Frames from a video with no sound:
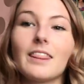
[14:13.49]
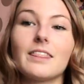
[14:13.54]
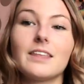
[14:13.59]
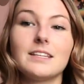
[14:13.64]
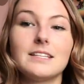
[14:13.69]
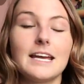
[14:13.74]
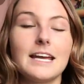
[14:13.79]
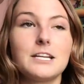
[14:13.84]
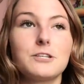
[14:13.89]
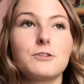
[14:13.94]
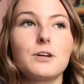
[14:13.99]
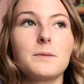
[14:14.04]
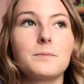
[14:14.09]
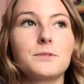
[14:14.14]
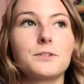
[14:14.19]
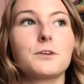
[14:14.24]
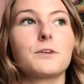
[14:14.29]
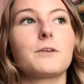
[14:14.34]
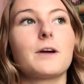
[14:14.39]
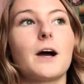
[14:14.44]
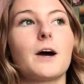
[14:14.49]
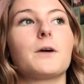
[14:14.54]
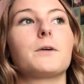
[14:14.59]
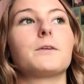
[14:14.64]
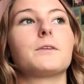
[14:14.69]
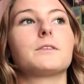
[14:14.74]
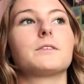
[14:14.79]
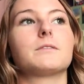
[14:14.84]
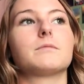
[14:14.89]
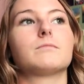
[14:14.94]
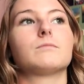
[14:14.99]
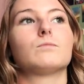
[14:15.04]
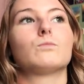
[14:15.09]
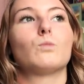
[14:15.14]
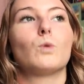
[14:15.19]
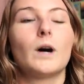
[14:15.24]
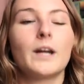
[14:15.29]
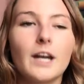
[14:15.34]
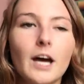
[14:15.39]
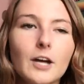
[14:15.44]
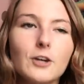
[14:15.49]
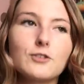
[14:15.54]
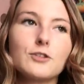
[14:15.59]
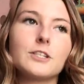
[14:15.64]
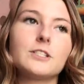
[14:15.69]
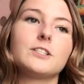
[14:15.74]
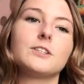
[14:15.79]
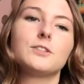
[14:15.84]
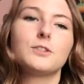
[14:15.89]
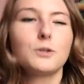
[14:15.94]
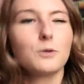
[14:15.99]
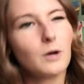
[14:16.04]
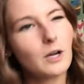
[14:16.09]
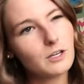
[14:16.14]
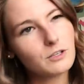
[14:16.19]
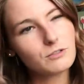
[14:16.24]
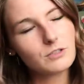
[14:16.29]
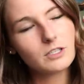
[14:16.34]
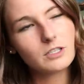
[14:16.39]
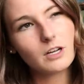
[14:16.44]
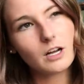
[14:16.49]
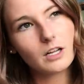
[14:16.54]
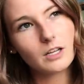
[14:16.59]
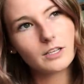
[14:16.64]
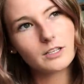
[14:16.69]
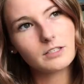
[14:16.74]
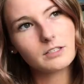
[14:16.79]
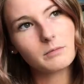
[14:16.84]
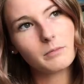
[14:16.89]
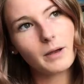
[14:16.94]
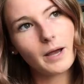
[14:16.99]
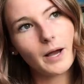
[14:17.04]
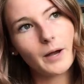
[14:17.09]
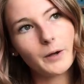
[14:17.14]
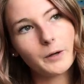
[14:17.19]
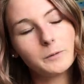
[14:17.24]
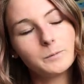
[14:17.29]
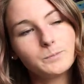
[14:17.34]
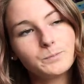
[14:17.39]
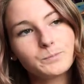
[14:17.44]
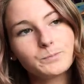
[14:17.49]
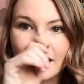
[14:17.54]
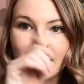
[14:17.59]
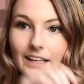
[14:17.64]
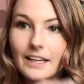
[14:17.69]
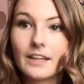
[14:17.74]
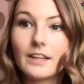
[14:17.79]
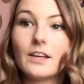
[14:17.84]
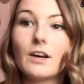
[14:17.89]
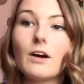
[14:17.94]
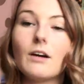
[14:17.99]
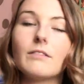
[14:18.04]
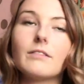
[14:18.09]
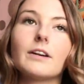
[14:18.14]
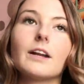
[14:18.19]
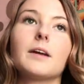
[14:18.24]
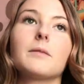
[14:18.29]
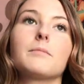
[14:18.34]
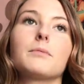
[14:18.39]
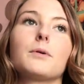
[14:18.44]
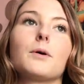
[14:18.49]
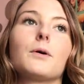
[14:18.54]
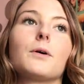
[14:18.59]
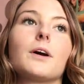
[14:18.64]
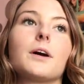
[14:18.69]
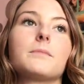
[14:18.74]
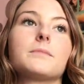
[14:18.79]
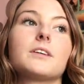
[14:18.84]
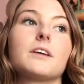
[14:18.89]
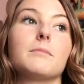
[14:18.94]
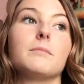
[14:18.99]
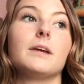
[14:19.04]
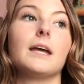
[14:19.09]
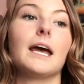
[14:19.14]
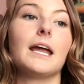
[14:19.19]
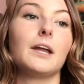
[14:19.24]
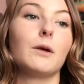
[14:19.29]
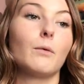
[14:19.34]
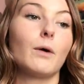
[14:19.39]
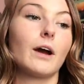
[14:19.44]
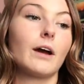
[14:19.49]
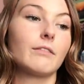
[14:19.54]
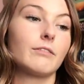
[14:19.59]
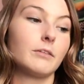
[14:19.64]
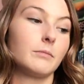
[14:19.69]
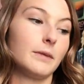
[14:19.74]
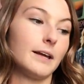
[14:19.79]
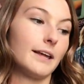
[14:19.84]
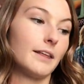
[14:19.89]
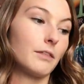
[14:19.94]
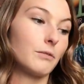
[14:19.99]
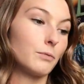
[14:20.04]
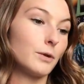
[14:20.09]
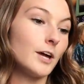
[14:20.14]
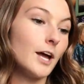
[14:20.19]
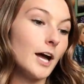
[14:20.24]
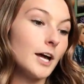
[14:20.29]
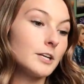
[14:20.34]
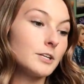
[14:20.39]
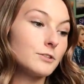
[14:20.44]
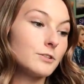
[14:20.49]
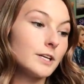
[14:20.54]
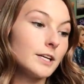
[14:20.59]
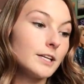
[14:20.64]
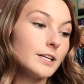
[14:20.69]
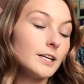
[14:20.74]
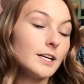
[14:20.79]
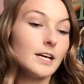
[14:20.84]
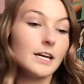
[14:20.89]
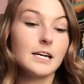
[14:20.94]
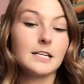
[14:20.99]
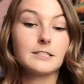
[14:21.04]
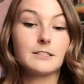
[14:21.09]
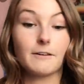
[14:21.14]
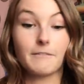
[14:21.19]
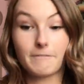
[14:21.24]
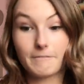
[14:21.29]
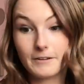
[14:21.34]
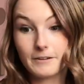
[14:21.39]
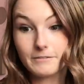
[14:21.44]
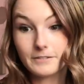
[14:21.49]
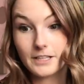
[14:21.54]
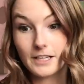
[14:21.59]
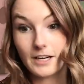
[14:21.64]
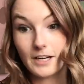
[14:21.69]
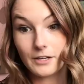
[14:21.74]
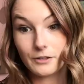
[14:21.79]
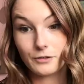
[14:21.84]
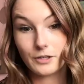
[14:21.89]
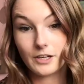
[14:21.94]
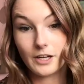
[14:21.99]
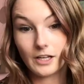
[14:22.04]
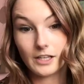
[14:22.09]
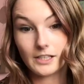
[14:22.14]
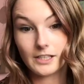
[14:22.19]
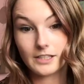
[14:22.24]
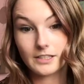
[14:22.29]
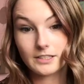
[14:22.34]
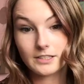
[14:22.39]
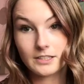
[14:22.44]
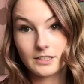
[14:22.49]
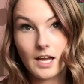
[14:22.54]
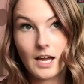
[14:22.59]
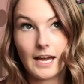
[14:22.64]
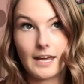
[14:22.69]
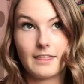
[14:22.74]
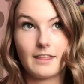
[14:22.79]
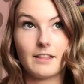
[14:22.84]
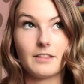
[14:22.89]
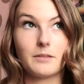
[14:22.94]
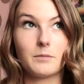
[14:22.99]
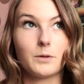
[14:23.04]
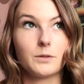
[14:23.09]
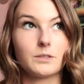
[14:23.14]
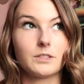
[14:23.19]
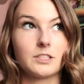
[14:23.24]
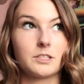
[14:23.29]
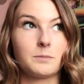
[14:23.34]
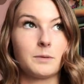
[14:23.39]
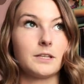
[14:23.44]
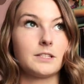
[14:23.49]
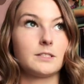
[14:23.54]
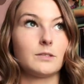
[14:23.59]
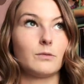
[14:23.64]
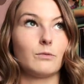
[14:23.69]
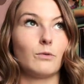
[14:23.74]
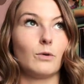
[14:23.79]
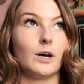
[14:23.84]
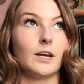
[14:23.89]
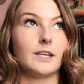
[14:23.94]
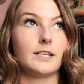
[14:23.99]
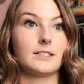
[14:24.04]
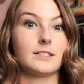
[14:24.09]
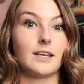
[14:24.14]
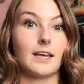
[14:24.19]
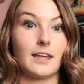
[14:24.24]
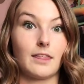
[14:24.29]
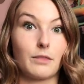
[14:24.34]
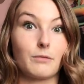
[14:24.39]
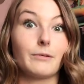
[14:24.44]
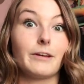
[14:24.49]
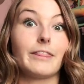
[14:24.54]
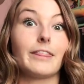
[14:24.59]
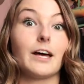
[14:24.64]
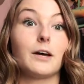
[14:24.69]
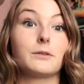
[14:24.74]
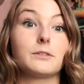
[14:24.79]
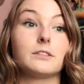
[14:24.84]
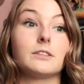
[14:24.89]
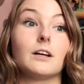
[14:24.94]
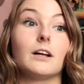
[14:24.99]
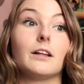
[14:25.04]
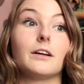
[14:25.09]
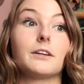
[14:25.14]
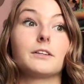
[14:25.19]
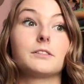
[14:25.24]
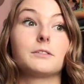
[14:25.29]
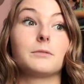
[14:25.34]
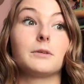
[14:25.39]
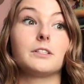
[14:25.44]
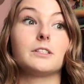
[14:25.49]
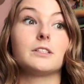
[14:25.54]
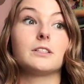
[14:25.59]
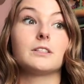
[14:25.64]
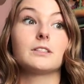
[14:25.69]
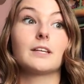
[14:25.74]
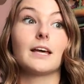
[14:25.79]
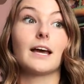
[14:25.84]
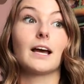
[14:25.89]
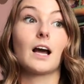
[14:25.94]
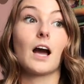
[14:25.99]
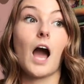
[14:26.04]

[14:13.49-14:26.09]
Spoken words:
The day trips are around $100 to $200 about, and the overnight programs can be anywhere from like $300 to $1,500. I think the most expensive one is like $3,000, which is like...